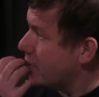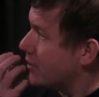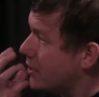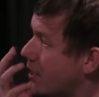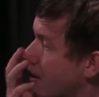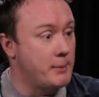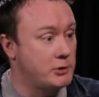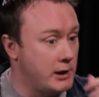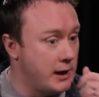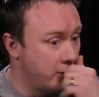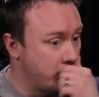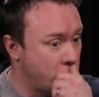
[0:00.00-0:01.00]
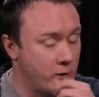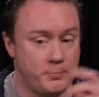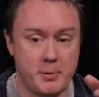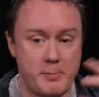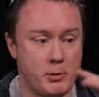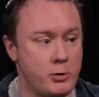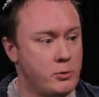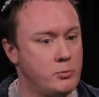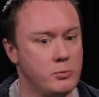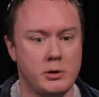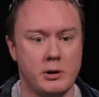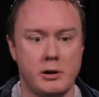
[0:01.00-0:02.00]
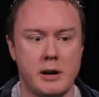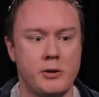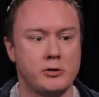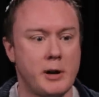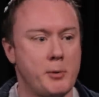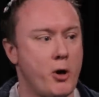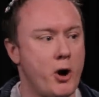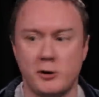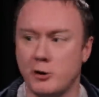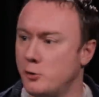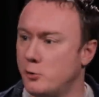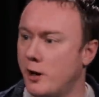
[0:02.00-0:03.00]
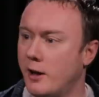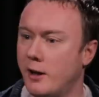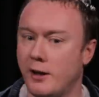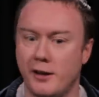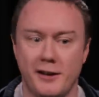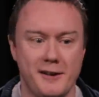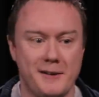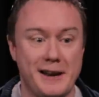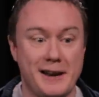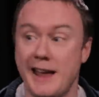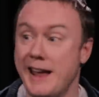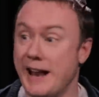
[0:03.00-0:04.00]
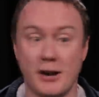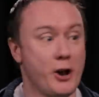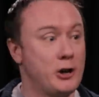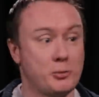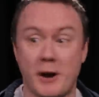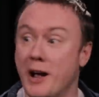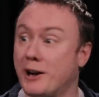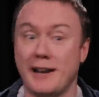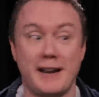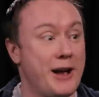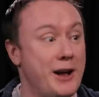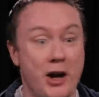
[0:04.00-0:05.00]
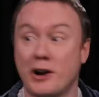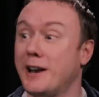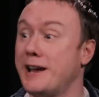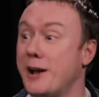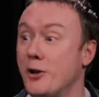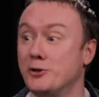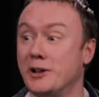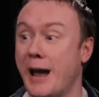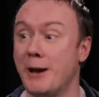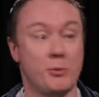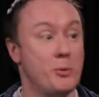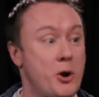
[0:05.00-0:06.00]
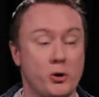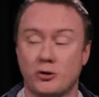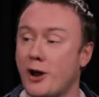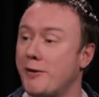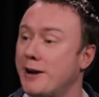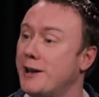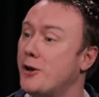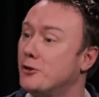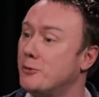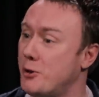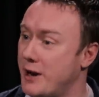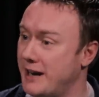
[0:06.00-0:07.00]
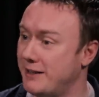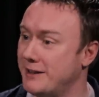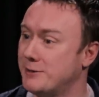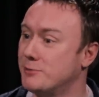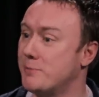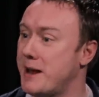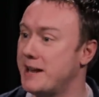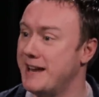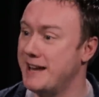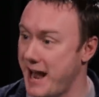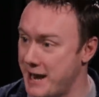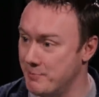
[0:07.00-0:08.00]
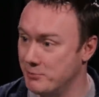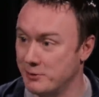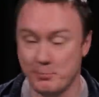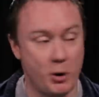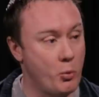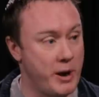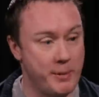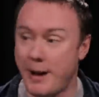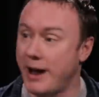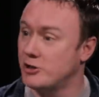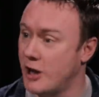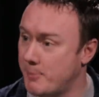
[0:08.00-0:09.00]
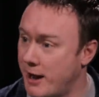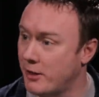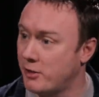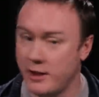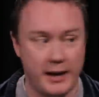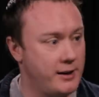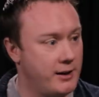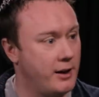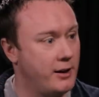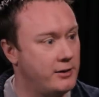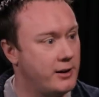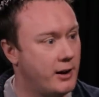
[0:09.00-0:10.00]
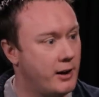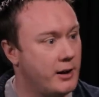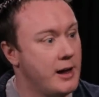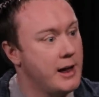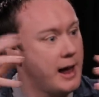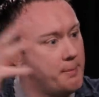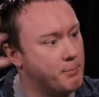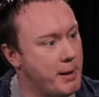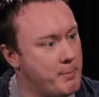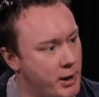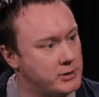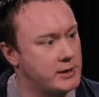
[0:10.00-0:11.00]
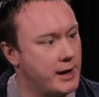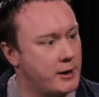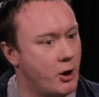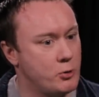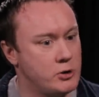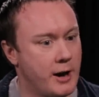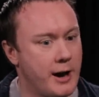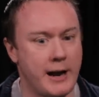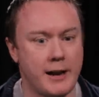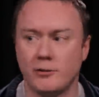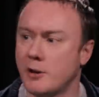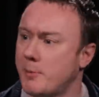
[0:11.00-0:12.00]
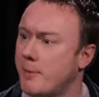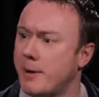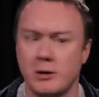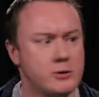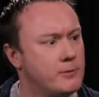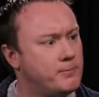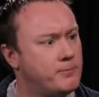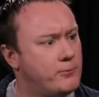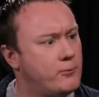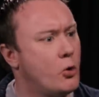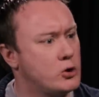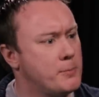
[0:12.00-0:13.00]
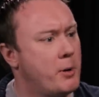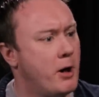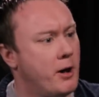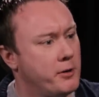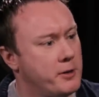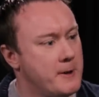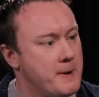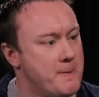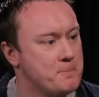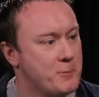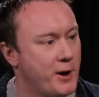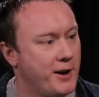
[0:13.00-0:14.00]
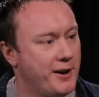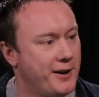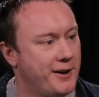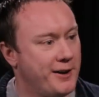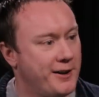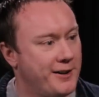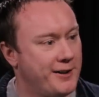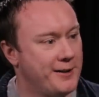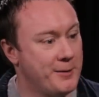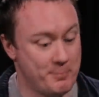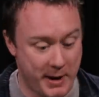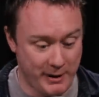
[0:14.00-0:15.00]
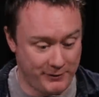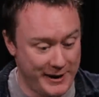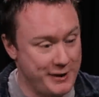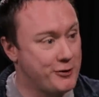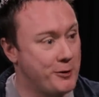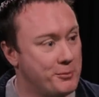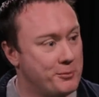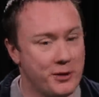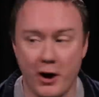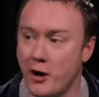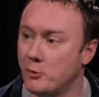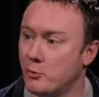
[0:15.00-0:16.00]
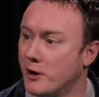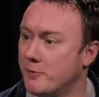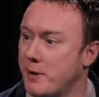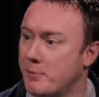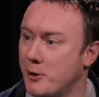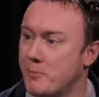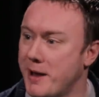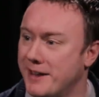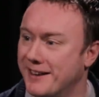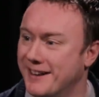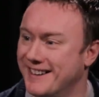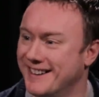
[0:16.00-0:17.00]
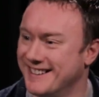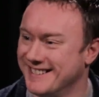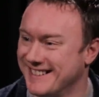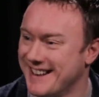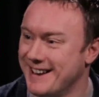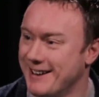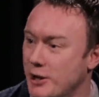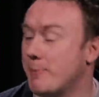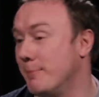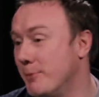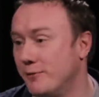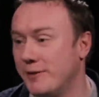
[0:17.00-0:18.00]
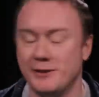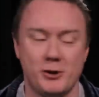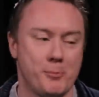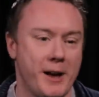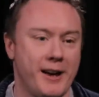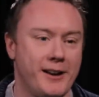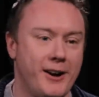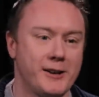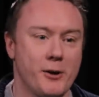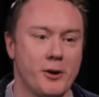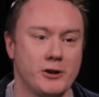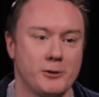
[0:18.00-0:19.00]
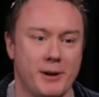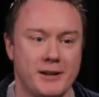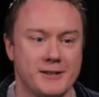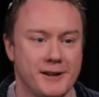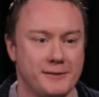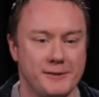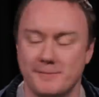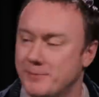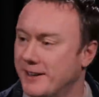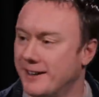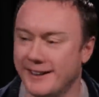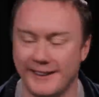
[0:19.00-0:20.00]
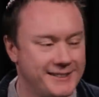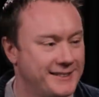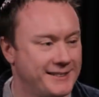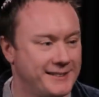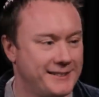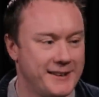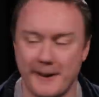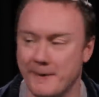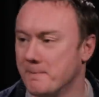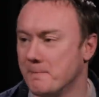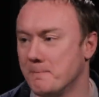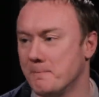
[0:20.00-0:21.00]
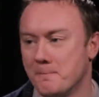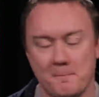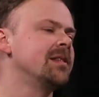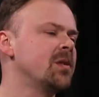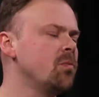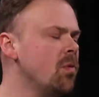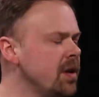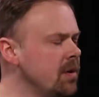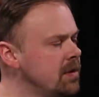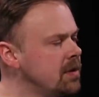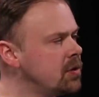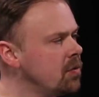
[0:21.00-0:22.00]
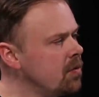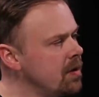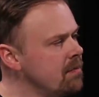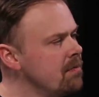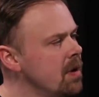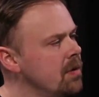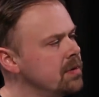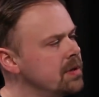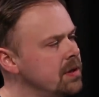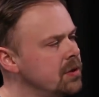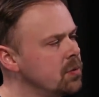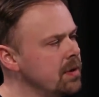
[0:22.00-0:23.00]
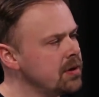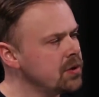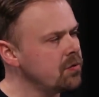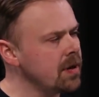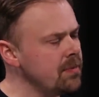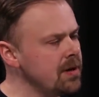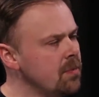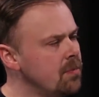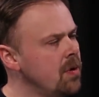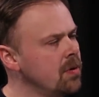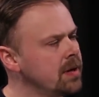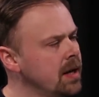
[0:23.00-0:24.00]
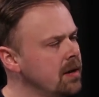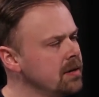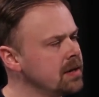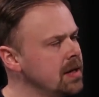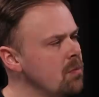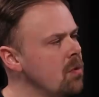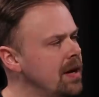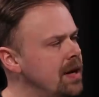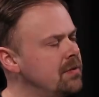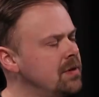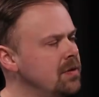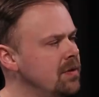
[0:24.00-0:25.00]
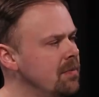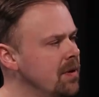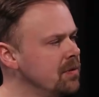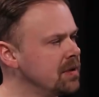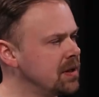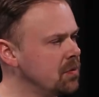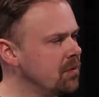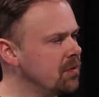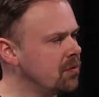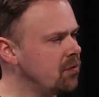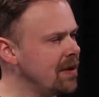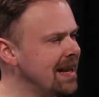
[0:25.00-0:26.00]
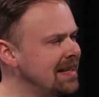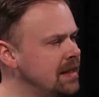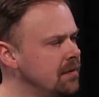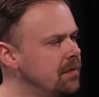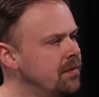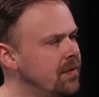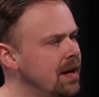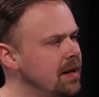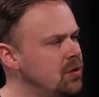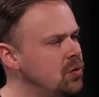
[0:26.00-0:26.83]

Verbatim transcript: on, yeah, yeah, absolutely, yeah. So sort of people who, uh, in the same way that I do. Uh, uh, in, in, a nice way, a, cli- a, uh, a, clinging on to games. Well, we're not directly contributing anything in terms of making games, but we're passionate about the thing and uh, em- embracing that culture and have somehow managed to forge a path uh, right. benefiting from the hard work of people who make things. you make movies, you're better. I don't. I just play stuff. yeah. So, what do you enjoy most? Your Twitch streaming, your podcasting? What gives you the most sort of creative uh,